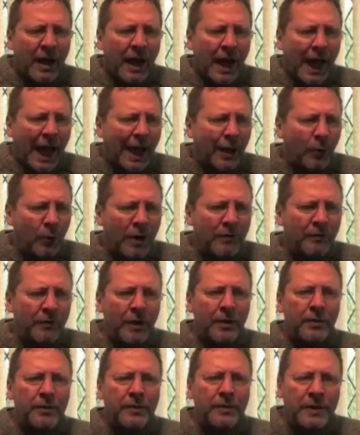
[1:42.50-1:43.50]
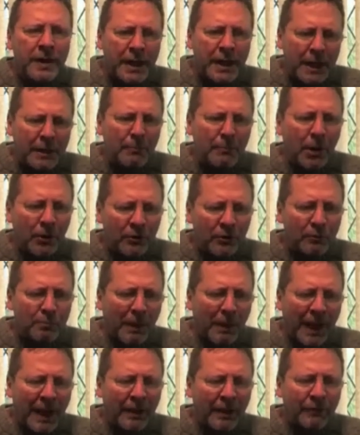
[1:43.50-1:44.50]
However, the most
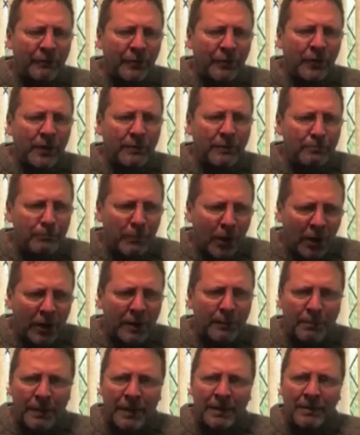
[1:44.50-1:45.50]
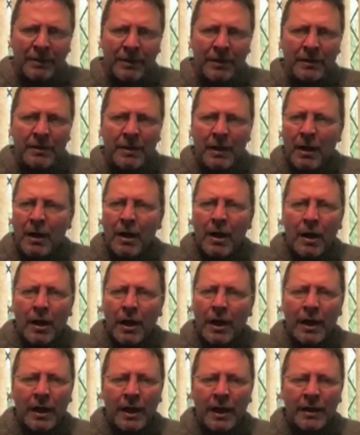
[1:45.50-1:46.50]
powerful, in my opinion,
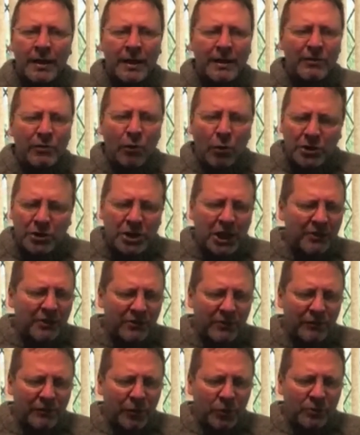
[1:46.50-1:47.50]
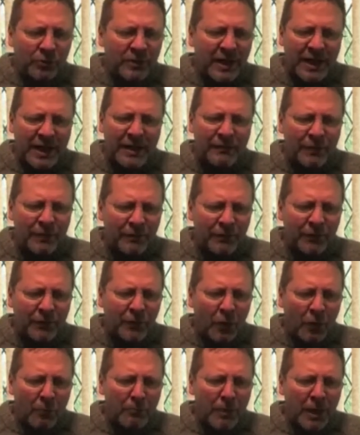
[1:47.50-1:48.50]
and it's not just if you're in debt, even if
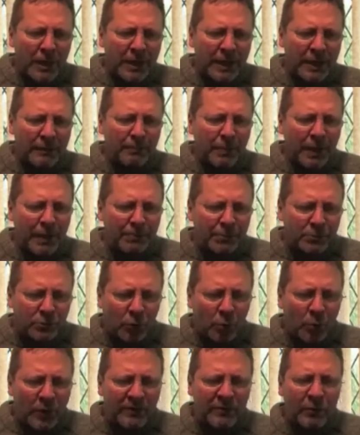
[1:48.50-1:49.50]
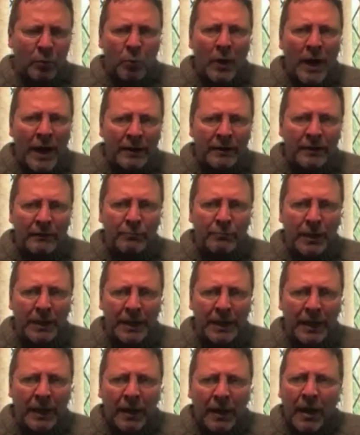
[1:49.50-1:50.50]
you've got money, people are always aware of
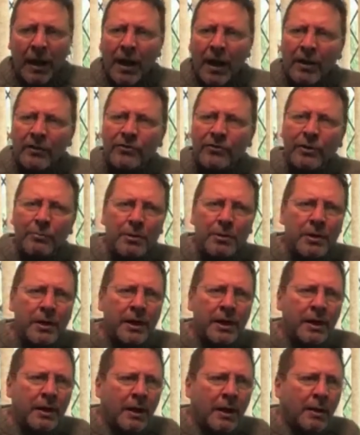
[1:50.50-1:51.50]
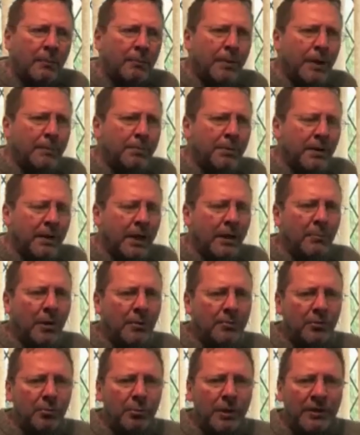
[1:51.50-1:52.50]
money. Some of the people that come
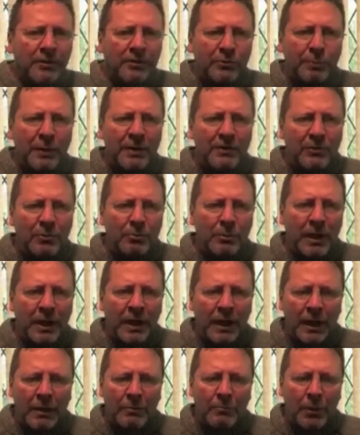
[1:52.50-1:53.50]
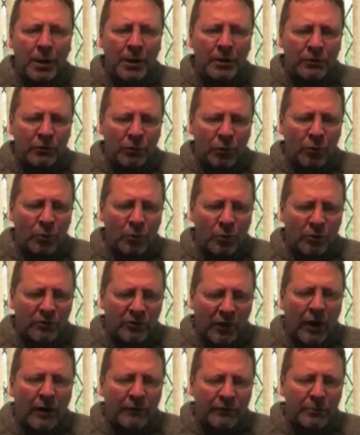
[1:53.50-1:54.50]
up to me and speak to me in my
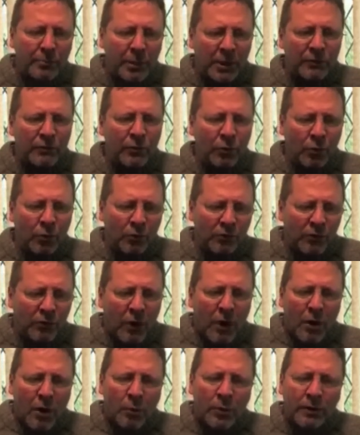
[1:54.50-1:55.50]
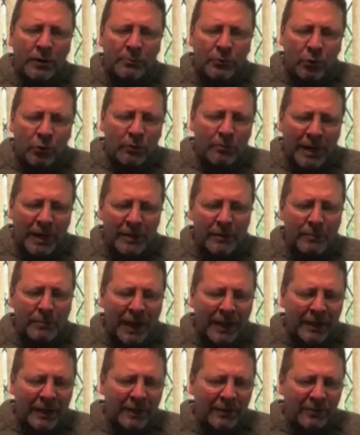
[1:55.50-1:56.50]
talks, after my talks, when I'm talking about the
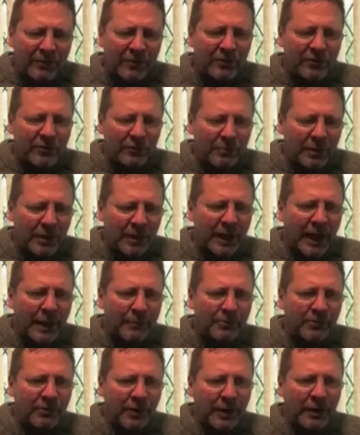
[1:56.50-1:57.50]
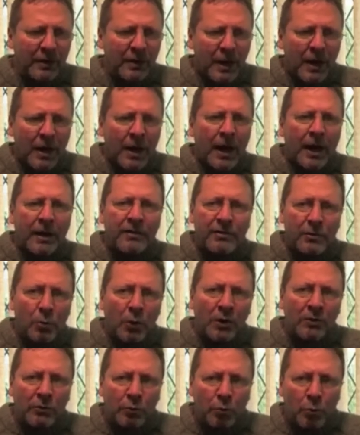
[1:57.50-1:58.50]
banking system collapsing, it's the
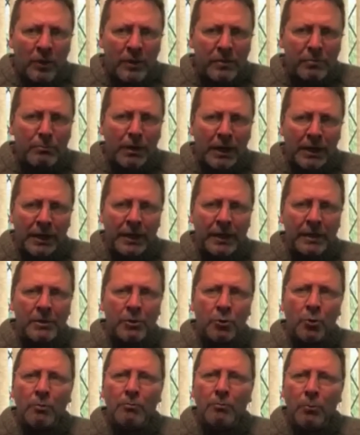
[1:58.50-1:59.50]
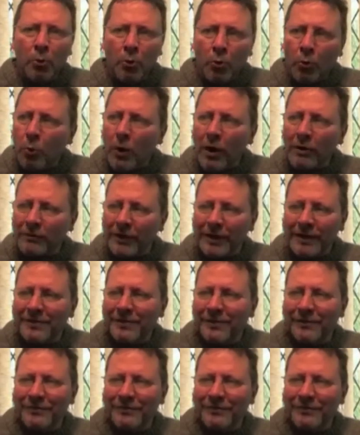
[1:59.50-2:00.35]
ones with money who are more worried,